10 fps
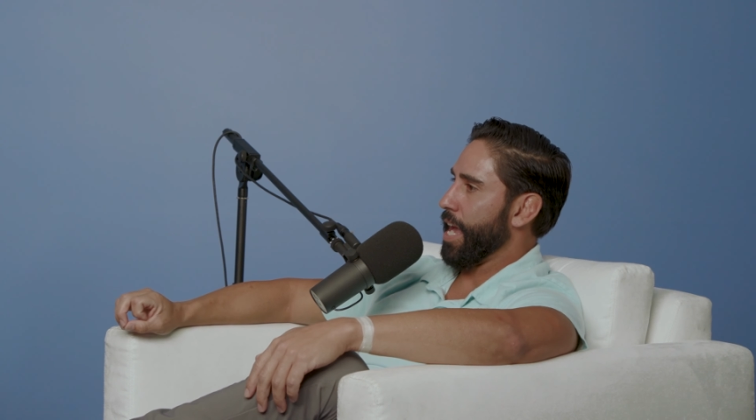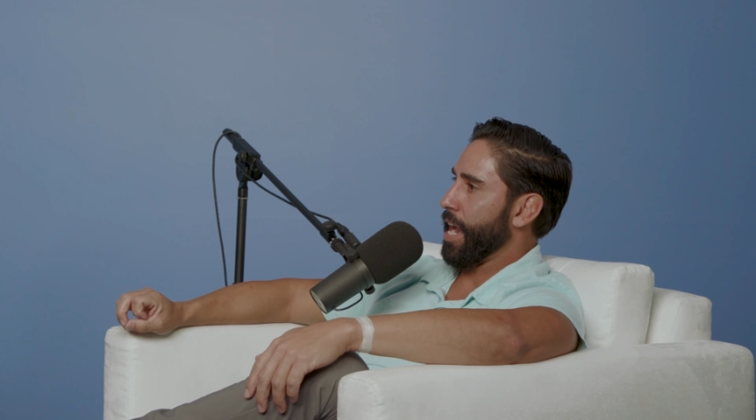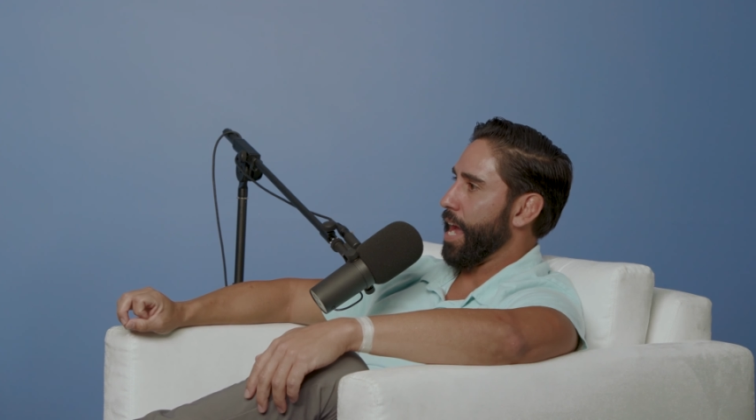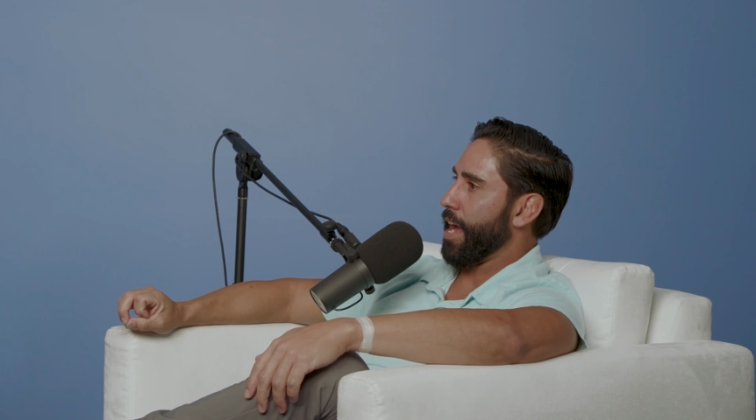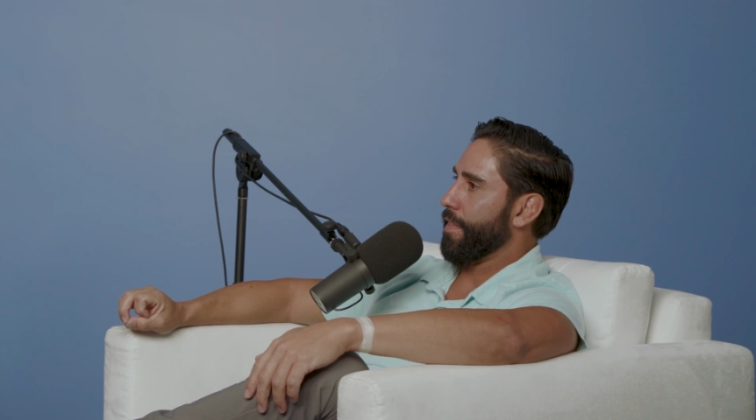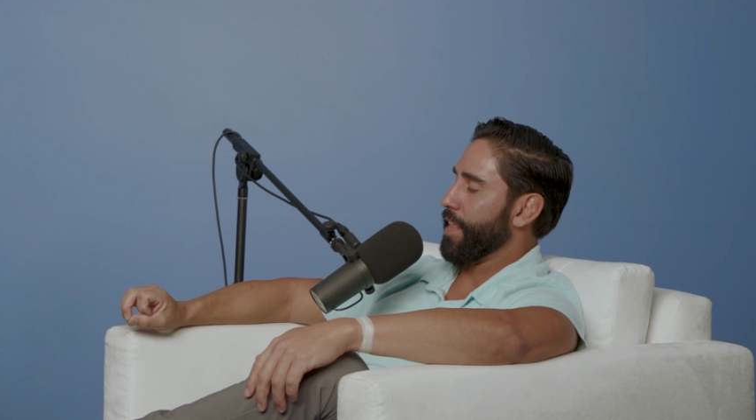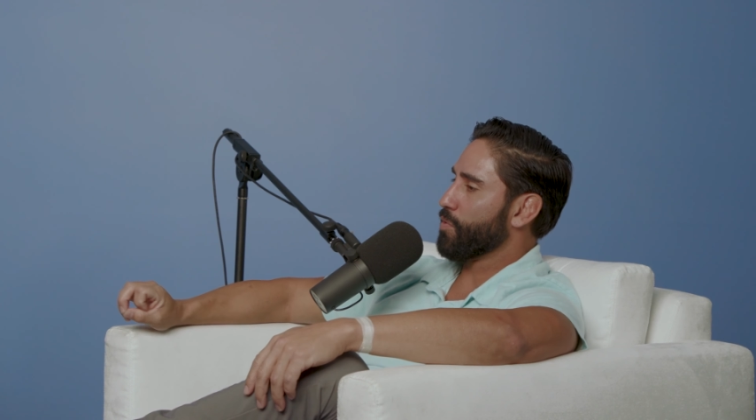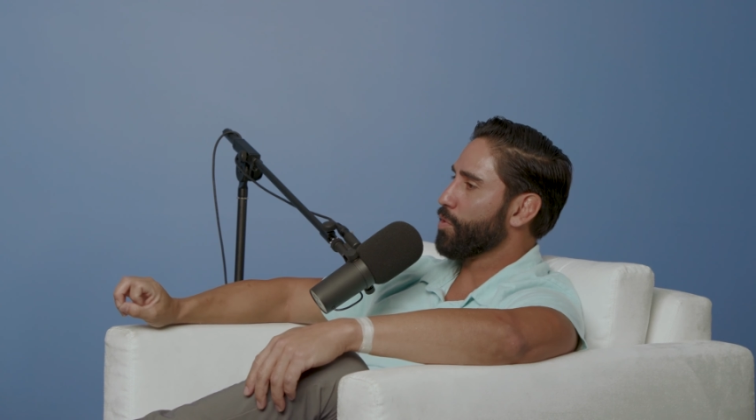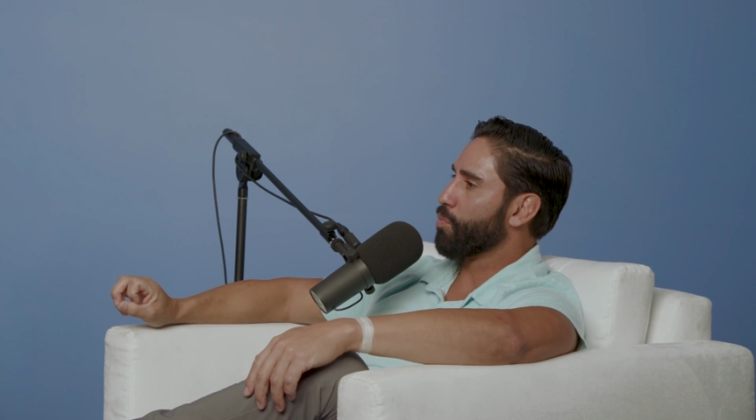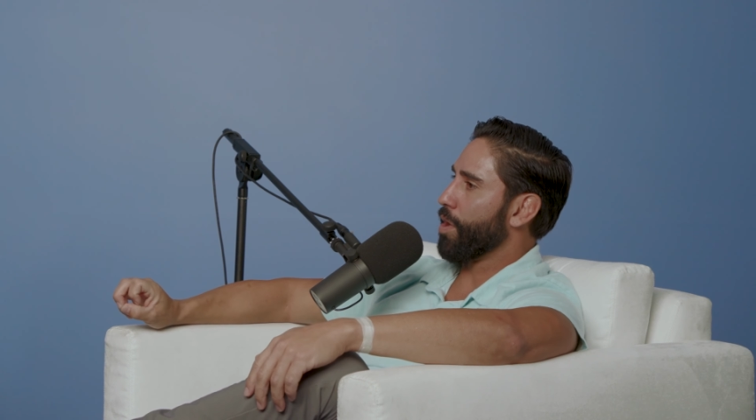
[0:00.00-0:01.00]
and
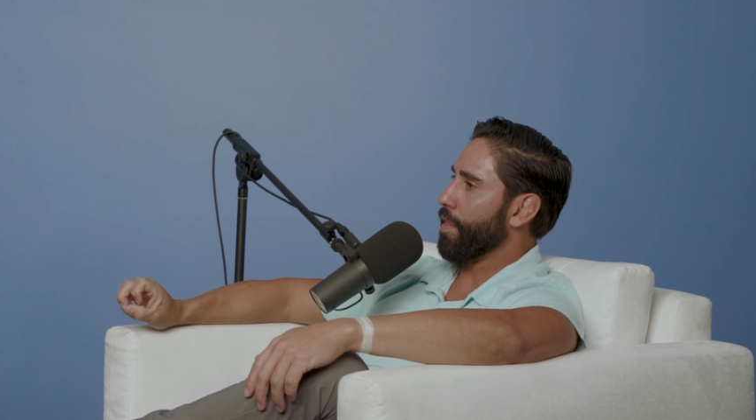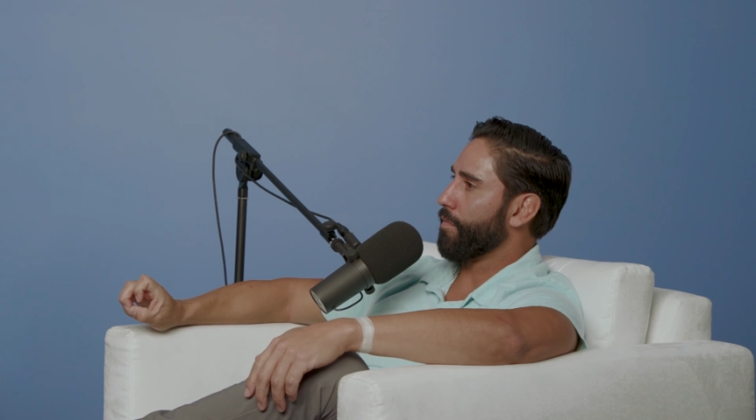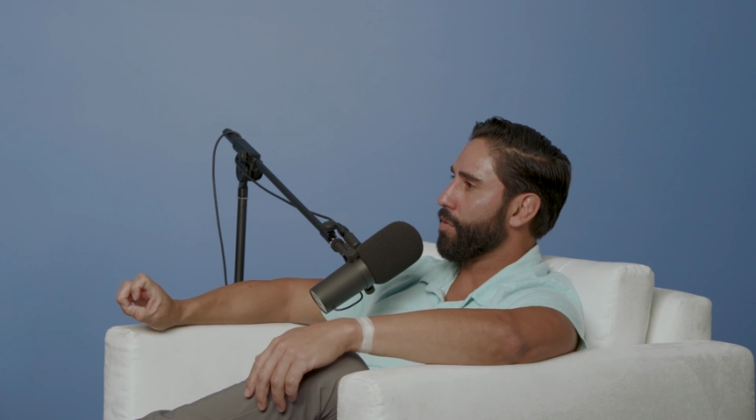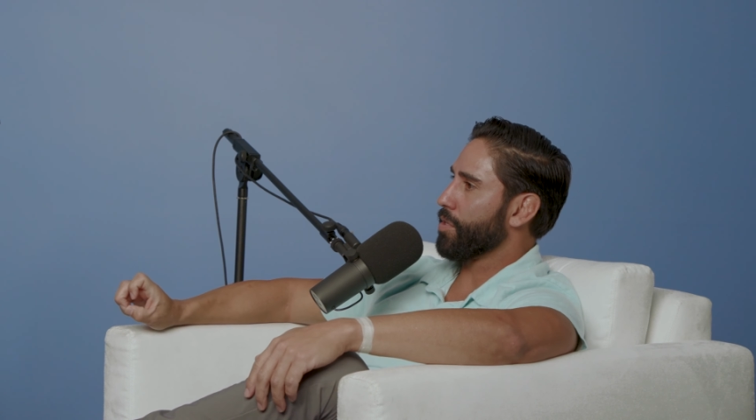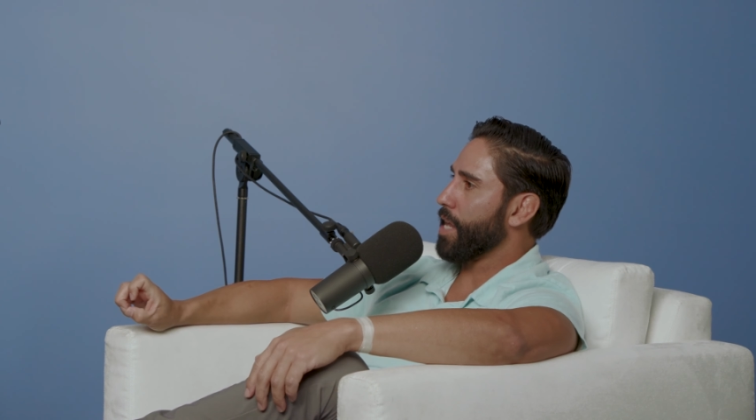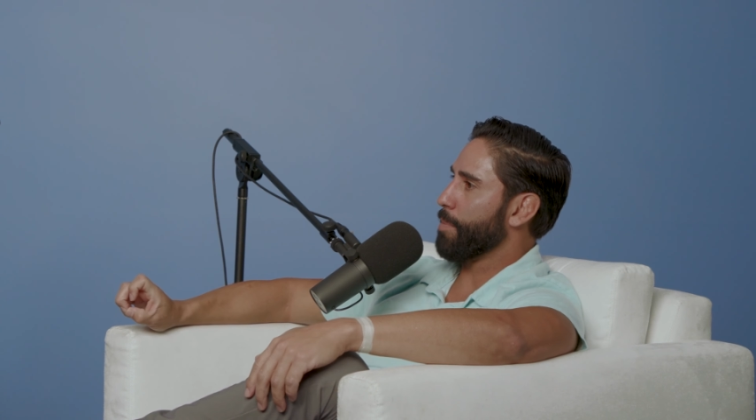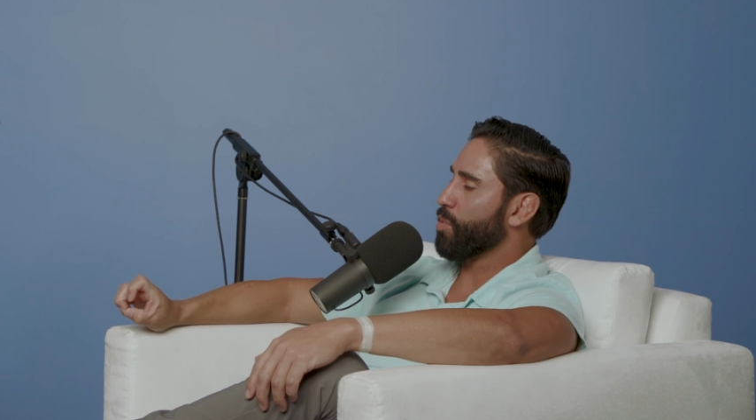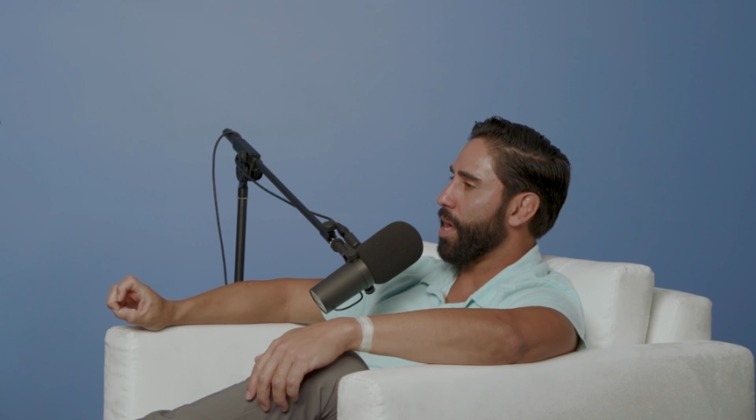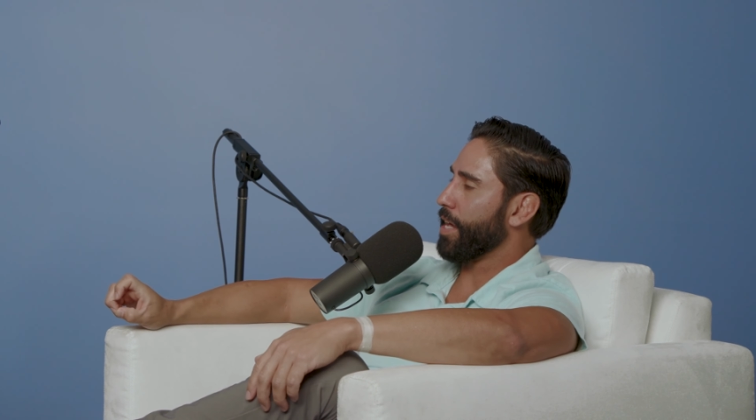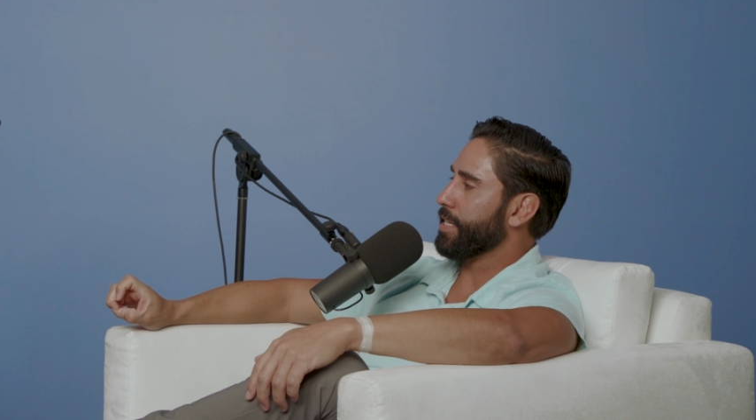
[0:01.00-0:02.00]
this was one of the first
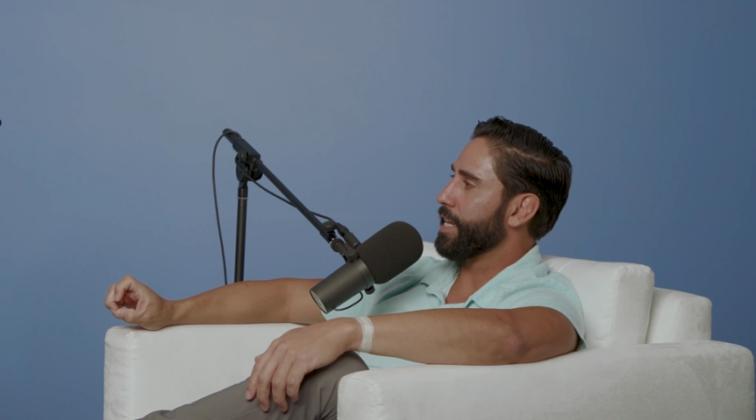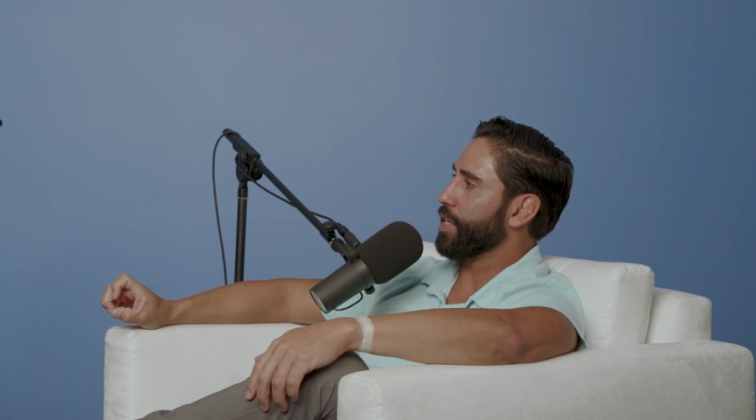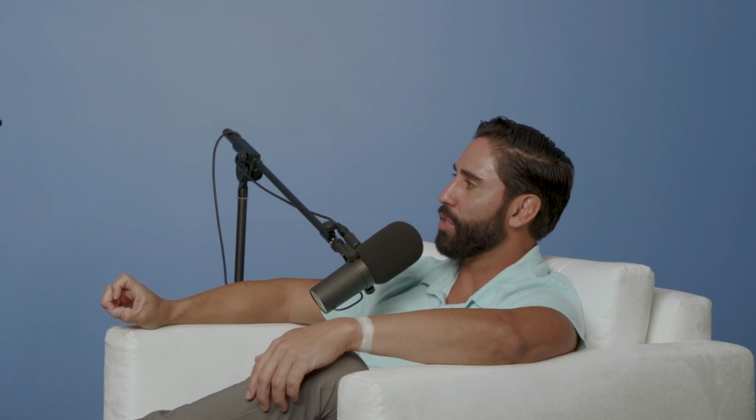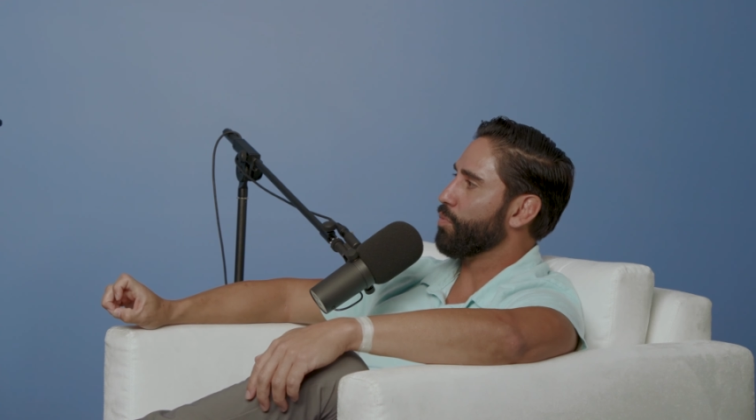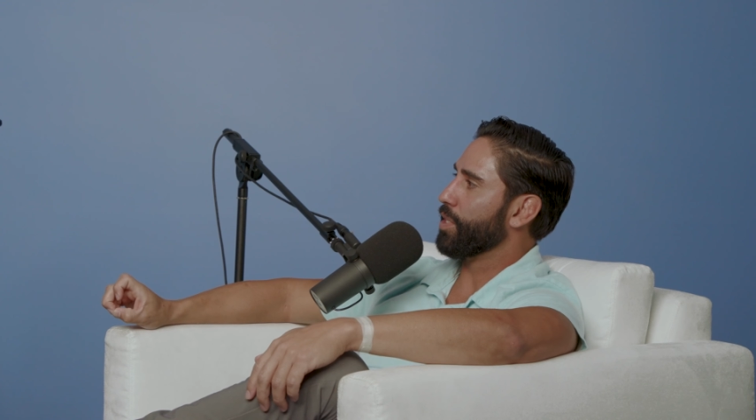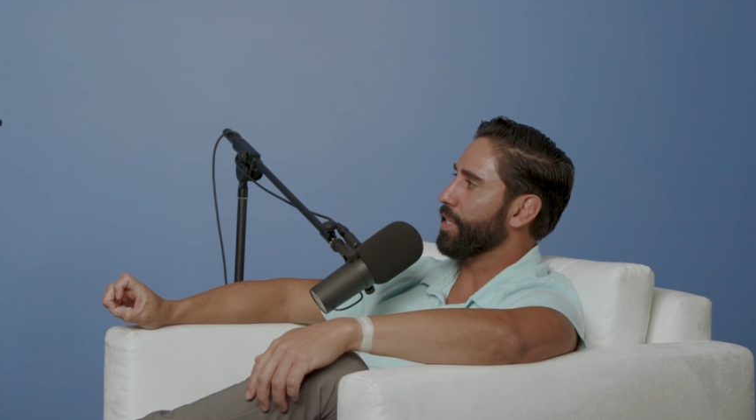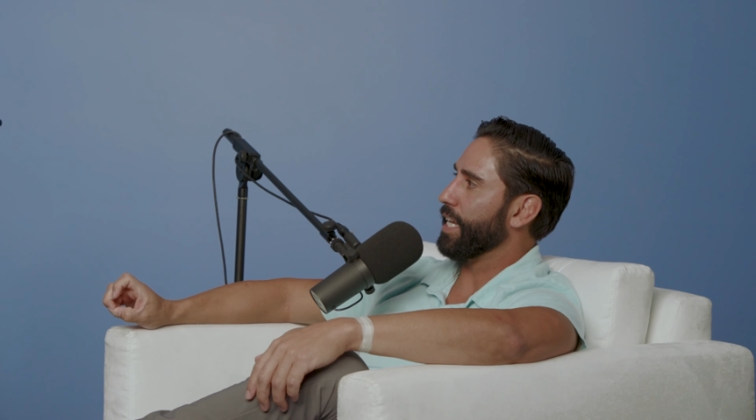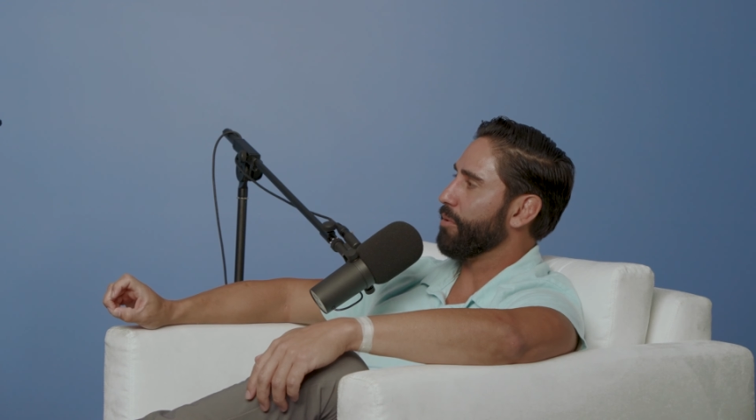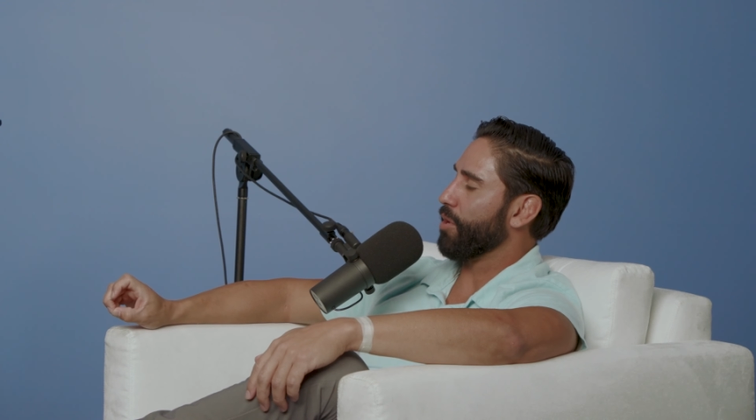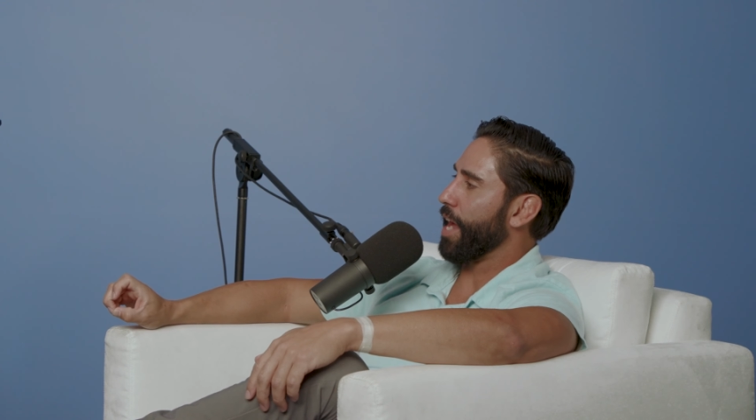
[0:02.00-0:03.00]
times when I could tell you
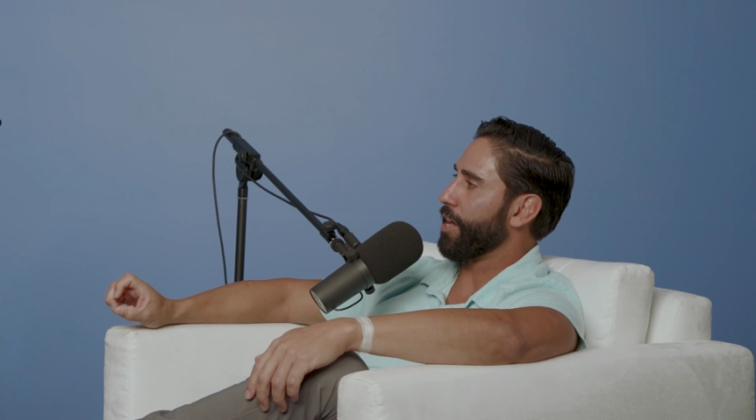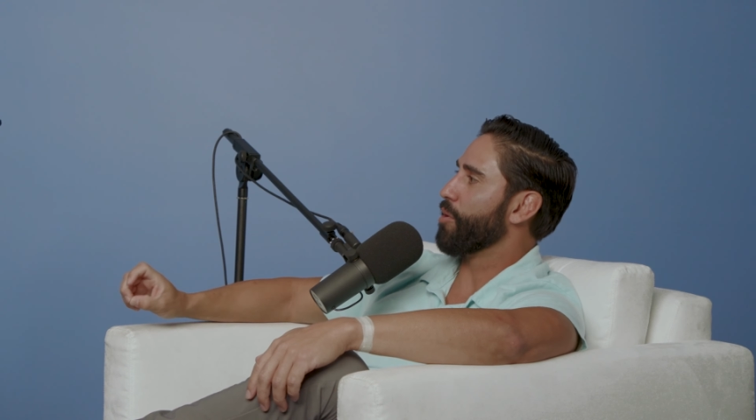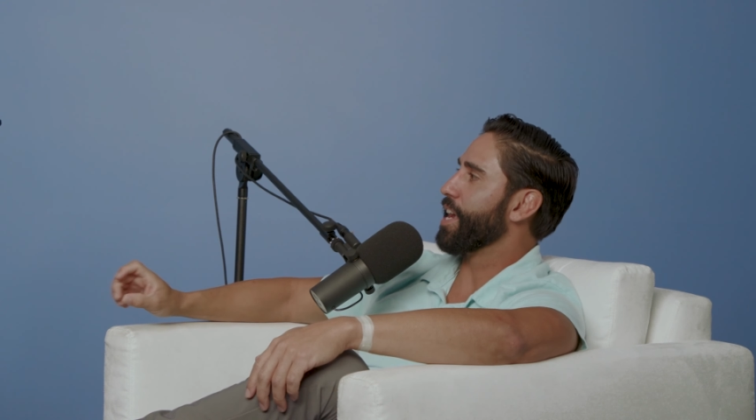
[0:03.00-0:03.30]
really were like,